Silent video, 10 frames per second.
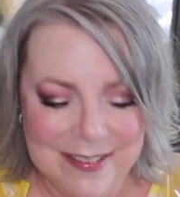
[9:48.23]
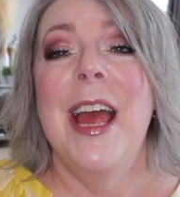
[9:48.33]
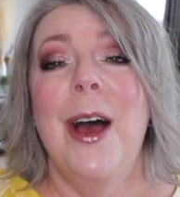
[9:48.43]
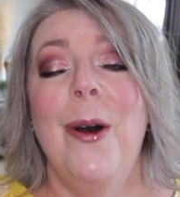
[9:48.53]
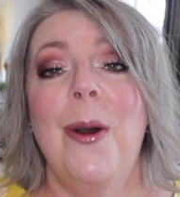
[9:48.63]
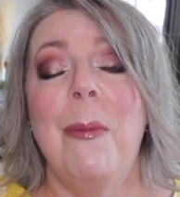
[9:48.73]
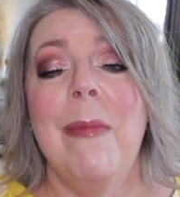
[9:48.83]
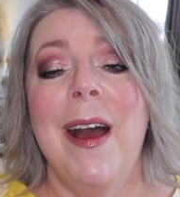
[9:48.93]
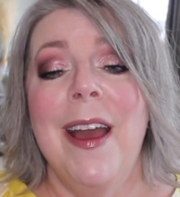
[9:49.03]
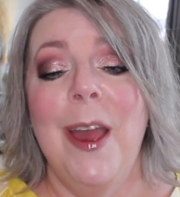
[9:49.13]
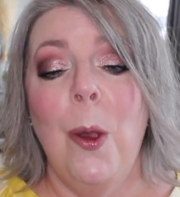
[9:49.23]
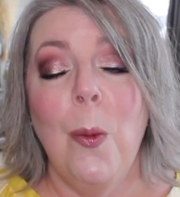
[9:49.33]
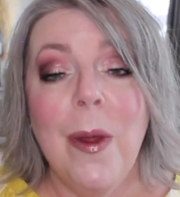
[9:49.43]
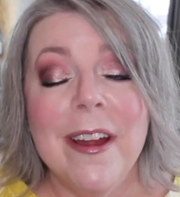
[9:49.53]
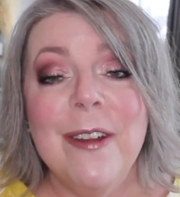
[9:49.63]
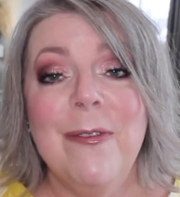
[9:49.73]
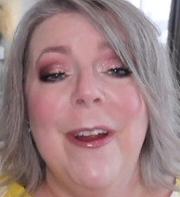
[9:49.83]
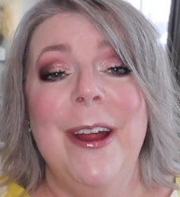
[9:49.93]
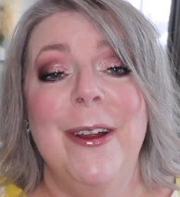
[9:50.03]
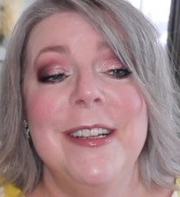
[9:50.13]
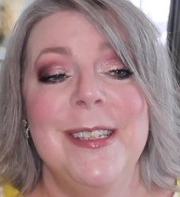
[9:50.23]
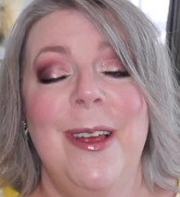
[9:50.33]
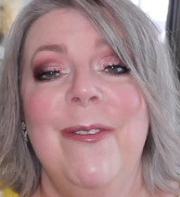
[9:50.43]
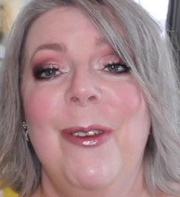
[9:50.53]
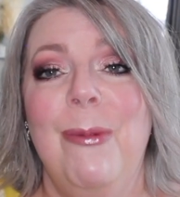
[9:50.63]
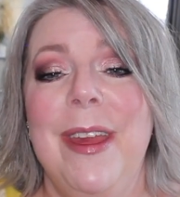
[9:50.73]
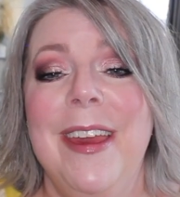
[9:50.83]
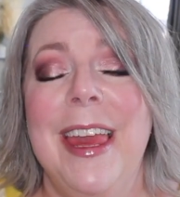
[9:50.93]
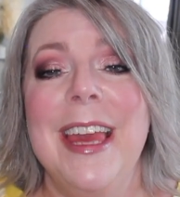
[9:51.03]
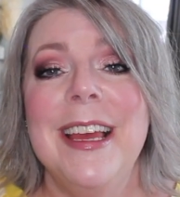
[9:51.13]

Now, my weird fragrance of the week,